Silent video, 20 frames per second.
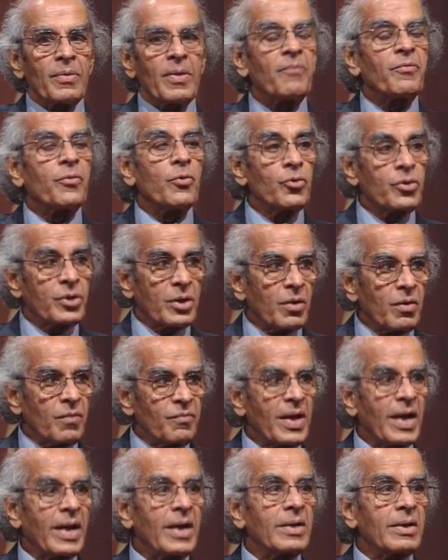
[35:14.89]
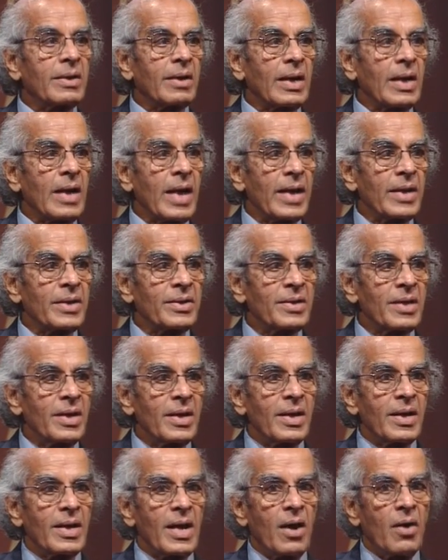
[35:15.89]
future of the country lies.
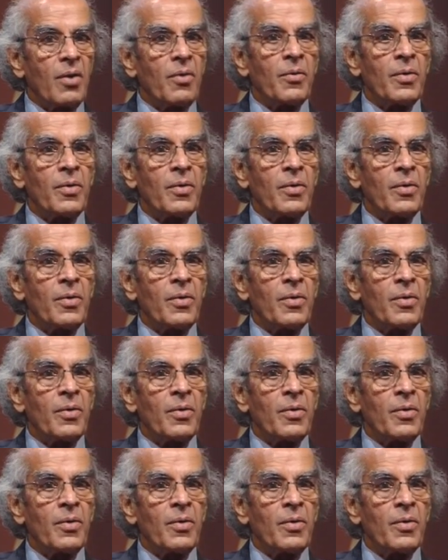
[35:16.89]
Now,